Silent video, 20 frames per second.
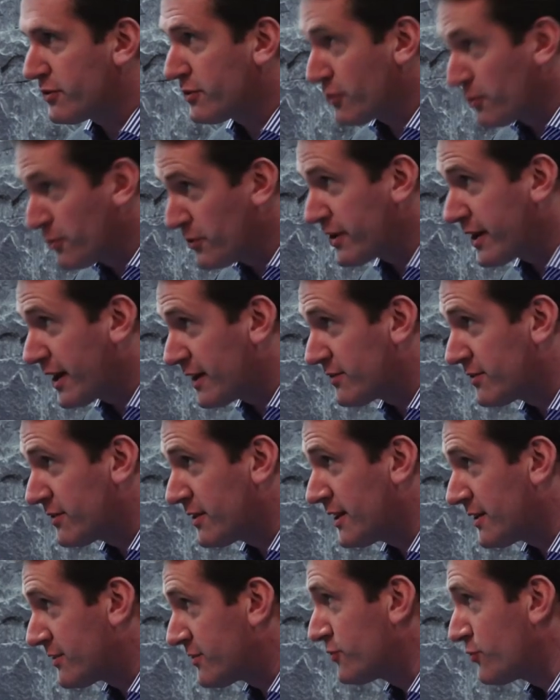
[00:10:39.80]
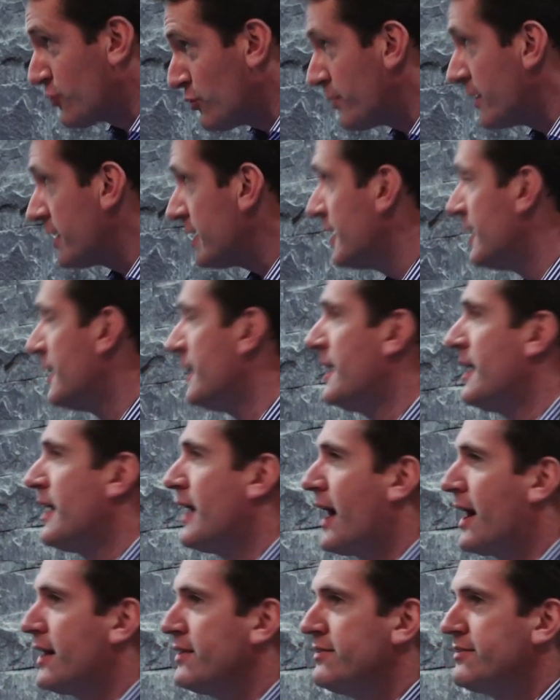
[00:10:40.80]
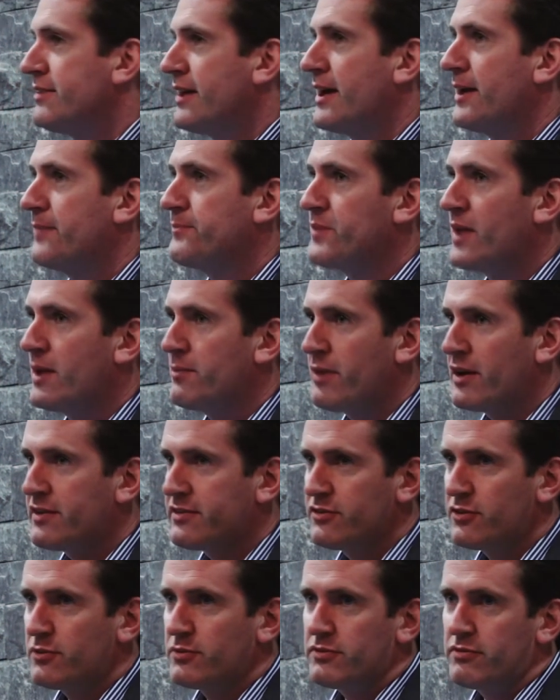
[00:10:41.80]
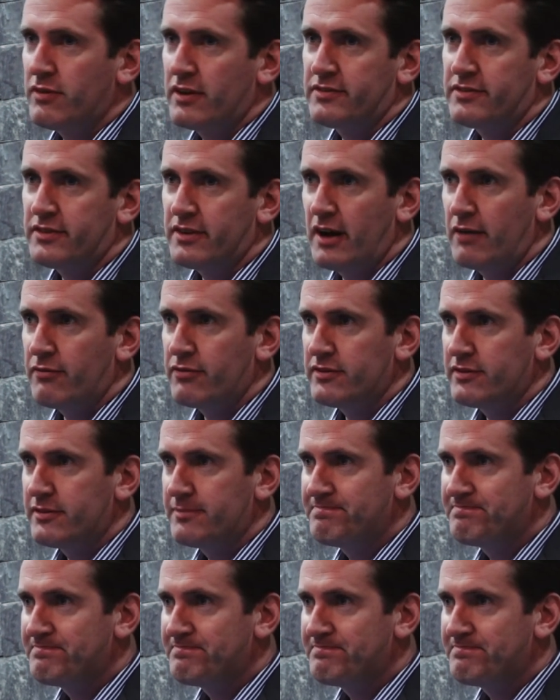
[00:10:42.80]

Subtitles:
communicate it to me, and best of luck with the rest of the conference.